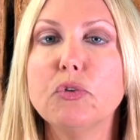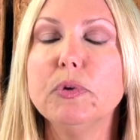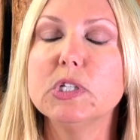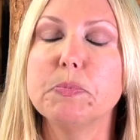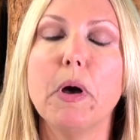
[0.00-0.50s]
if
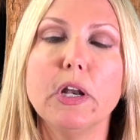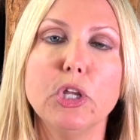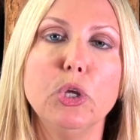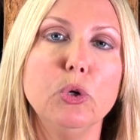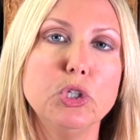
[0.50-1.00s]
you
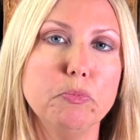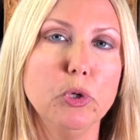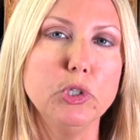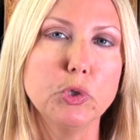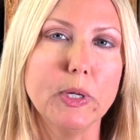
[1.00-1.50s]
spot huge
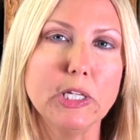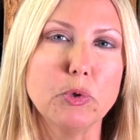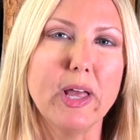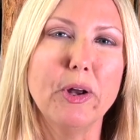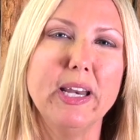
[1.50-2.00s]
mood swings
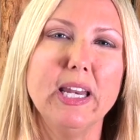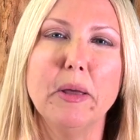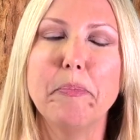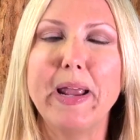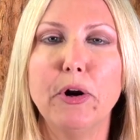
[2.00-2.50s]
without any
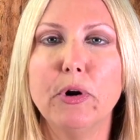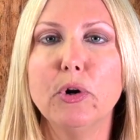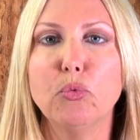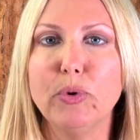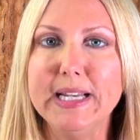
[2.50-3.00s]

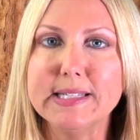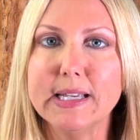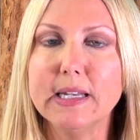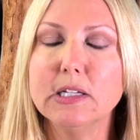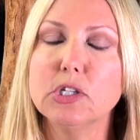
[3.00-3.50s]
apparent
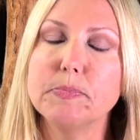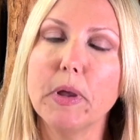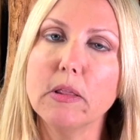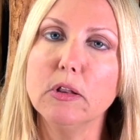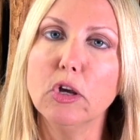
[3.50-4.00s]
reason, just be
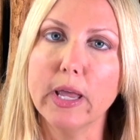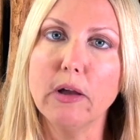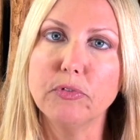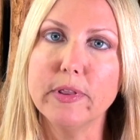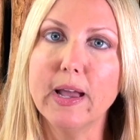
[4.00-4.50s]
on the
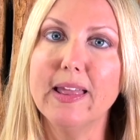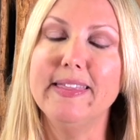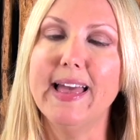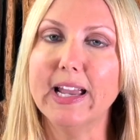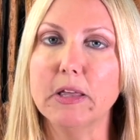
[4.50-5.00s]
lookout for
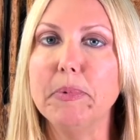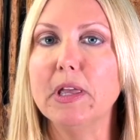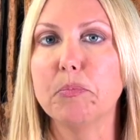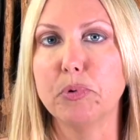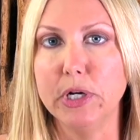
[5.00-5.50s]
that. That could be
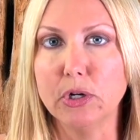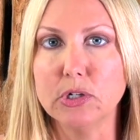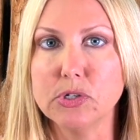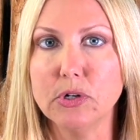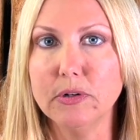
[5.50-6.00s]
a
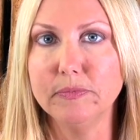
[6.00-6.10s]
precursor.